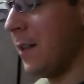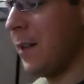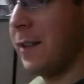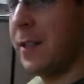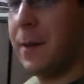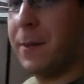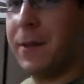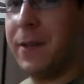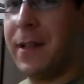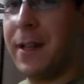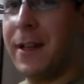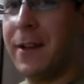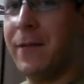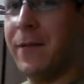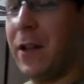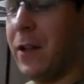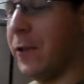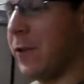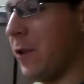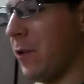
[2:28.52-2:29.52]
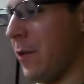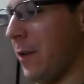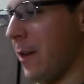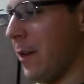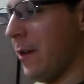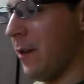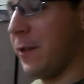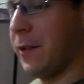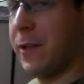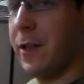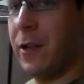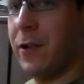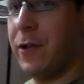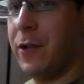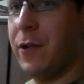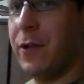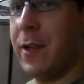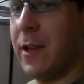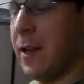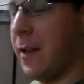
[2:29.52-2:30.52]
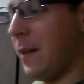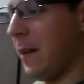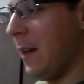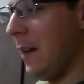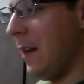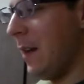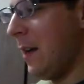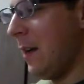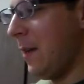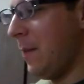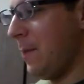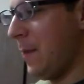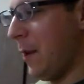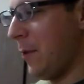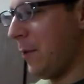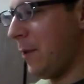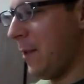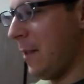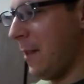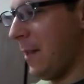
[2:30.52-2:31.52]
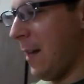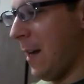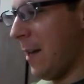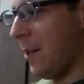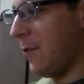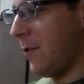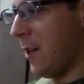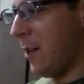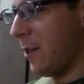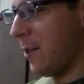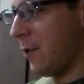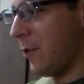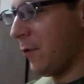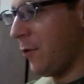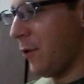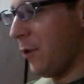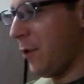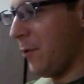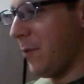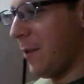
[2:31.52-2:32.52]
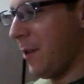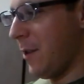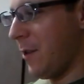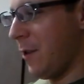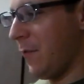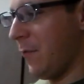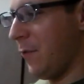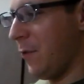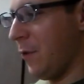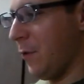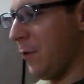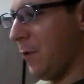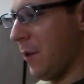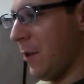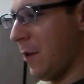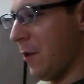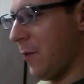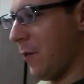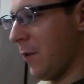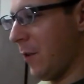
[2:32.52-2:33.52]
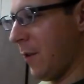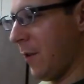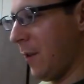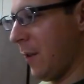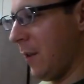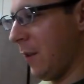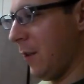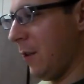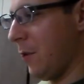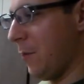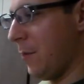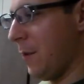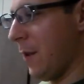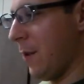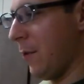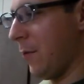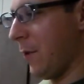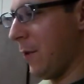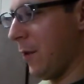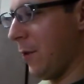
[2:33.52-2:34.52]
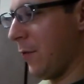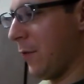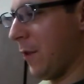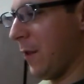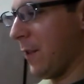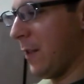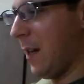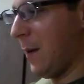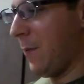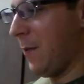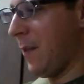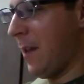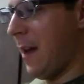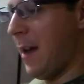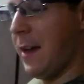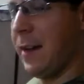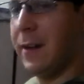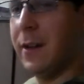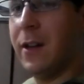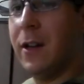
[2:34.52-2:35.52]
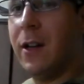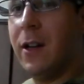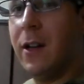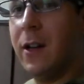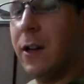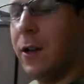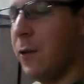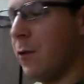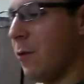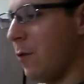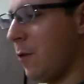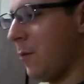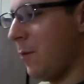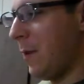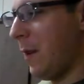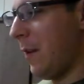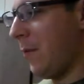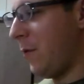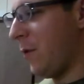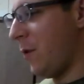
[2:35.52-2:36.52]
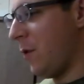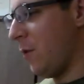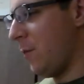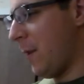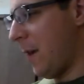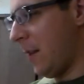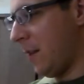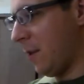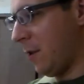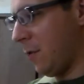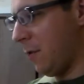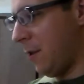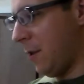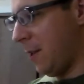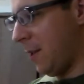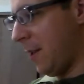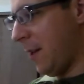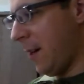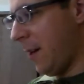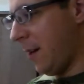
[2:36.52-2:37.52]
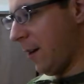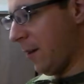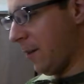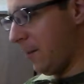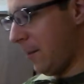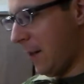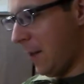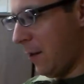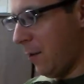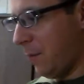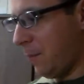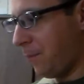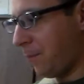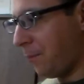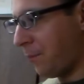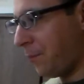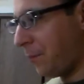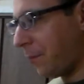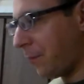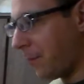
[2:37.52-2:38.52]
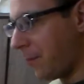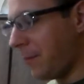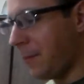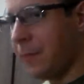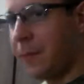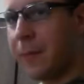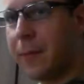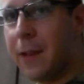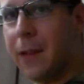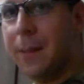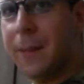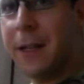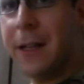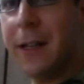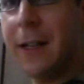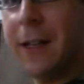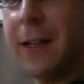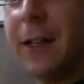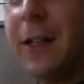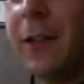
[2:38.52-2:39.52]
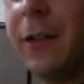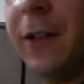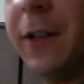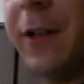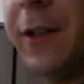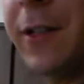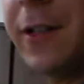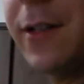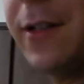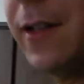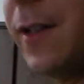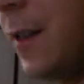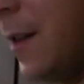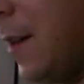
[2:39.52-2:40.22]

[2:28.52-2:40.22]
double-sided Velcro here, so you can mount in any hydration source you want. You could fold one over and then loop the other one over on top of that, or whatever you may so desire. Now, immediately you'll notice